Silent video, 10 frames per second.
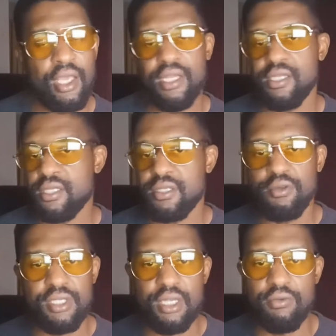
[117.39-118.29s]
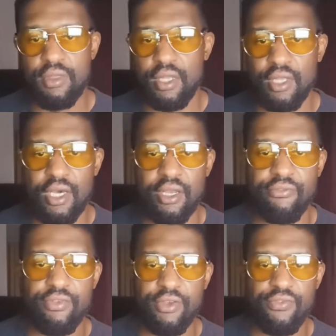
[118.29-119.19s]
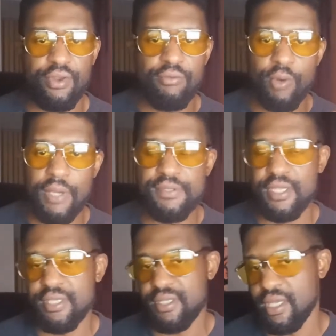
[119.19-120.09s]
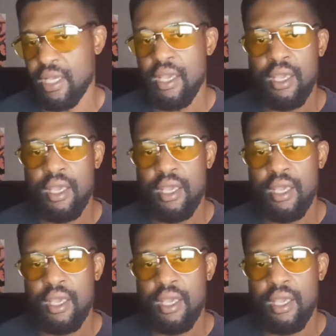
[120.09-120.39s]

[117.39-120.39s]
And it's associated with a lot of different websites that